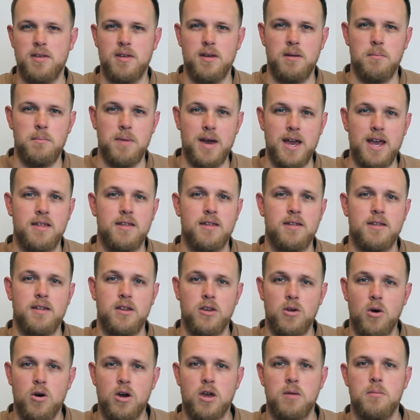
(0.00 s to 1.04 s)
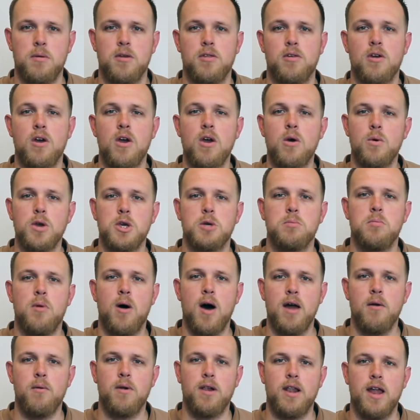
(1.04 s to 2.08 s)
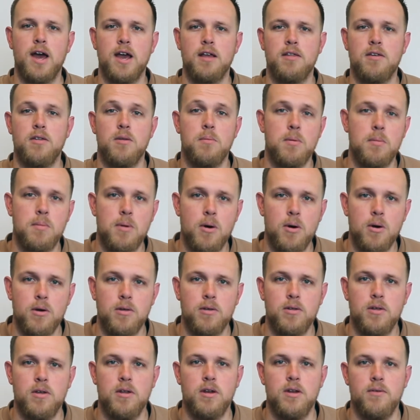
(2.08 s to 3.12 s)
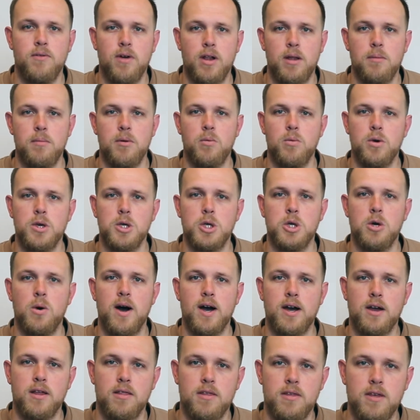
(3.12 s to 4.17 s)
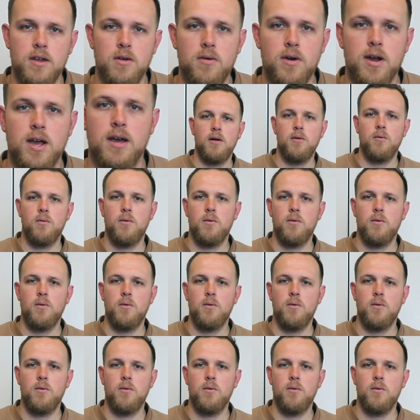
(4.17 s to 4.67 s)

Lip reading: and pieces and documents which might relate to the proposed development which you are considering.